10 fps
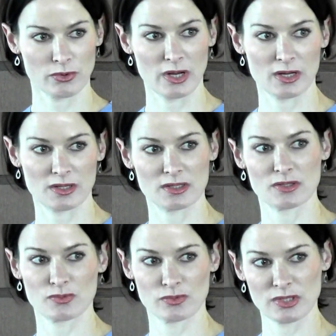created
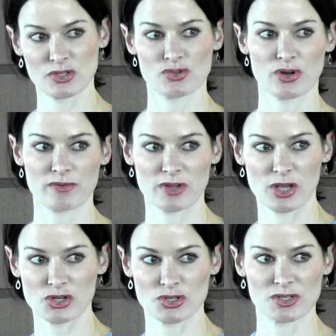this risk
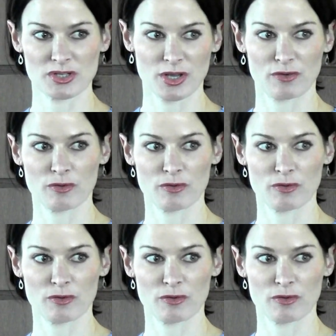stratification scale